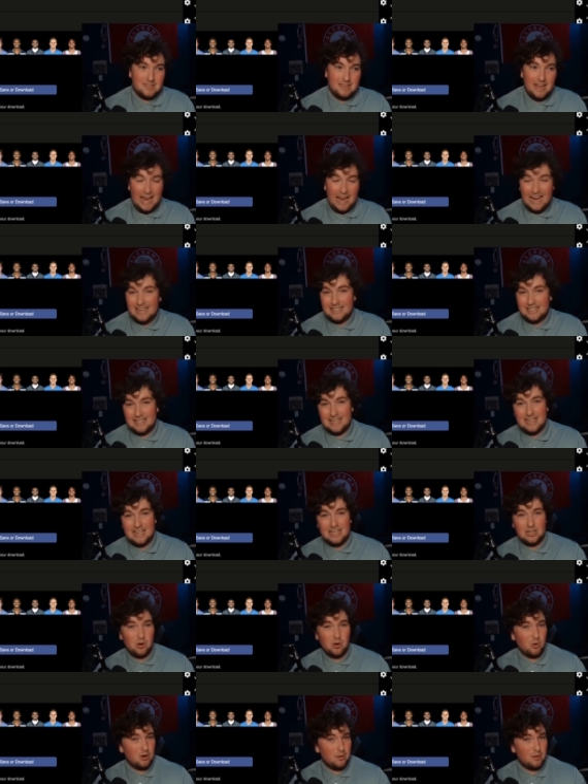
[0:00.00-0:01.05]
18
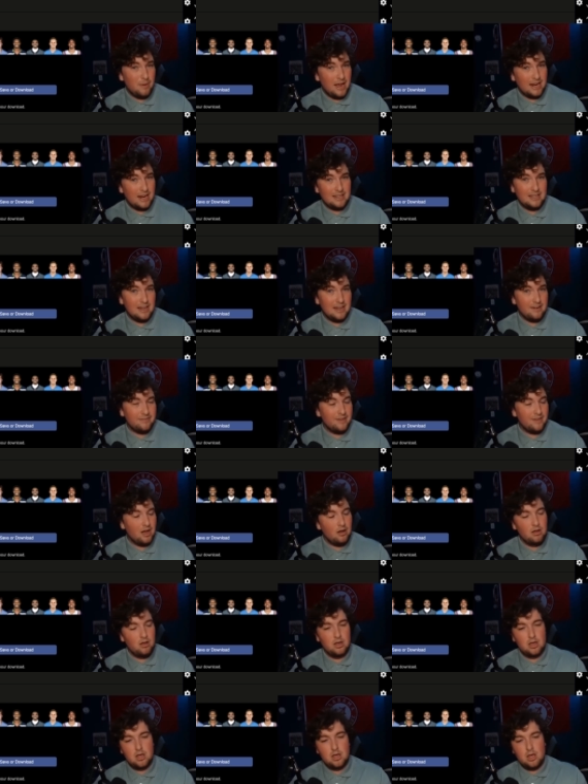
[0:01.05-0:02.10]
quarterback in the NFL.
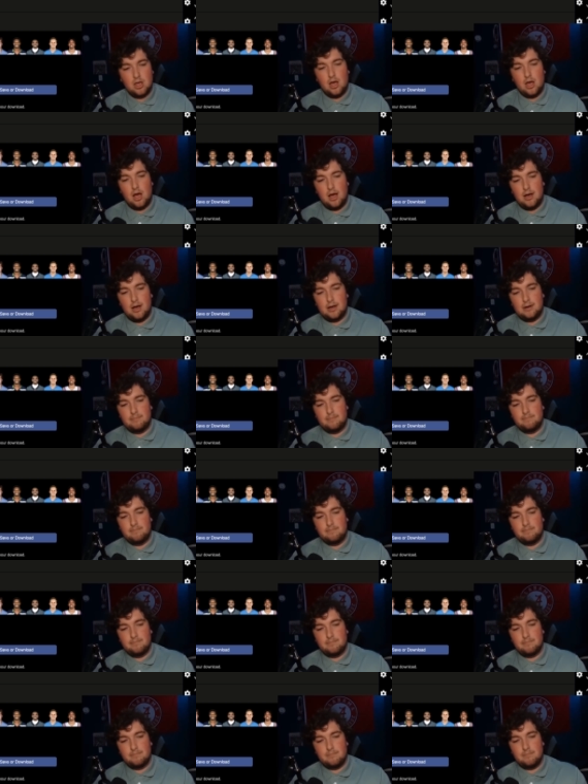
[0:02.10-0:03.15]

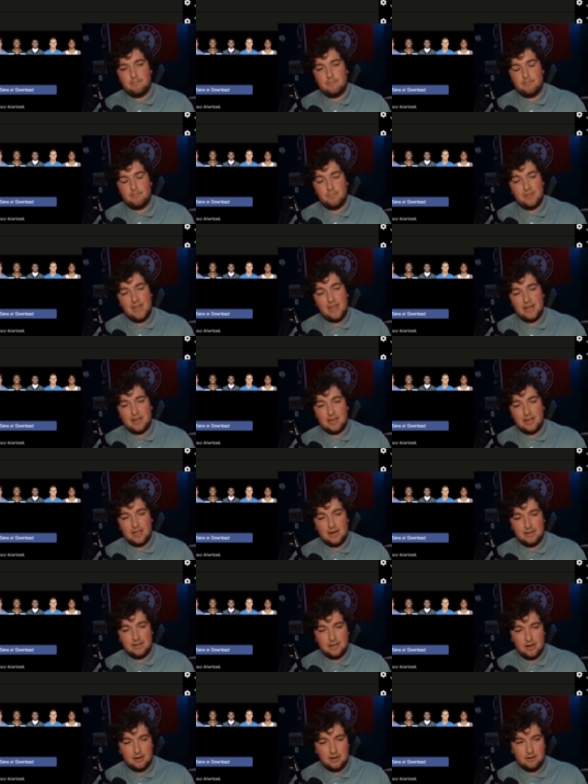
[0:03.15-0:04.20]
But that can get it
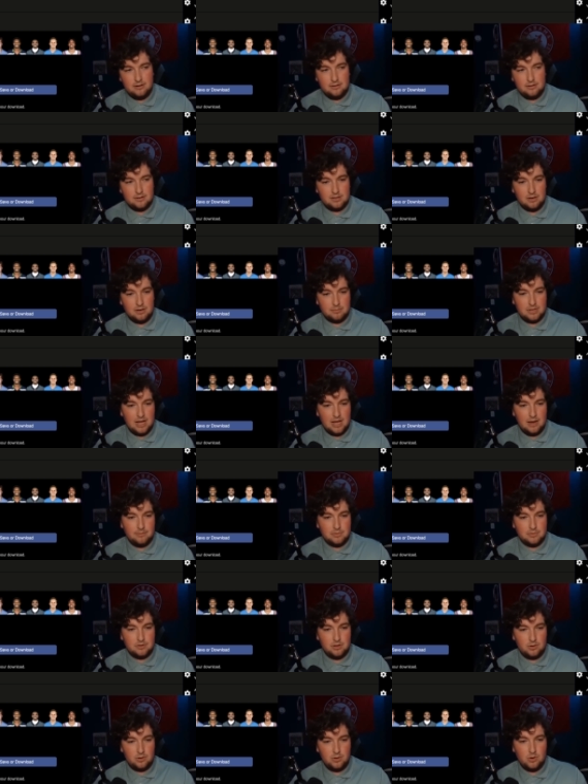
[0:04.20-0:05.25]
done sometimes.
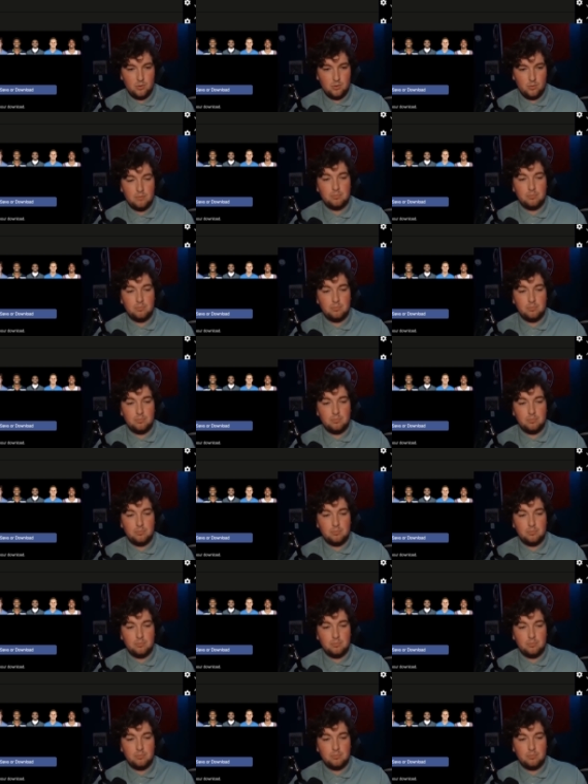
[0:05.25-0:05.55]
You know, you can win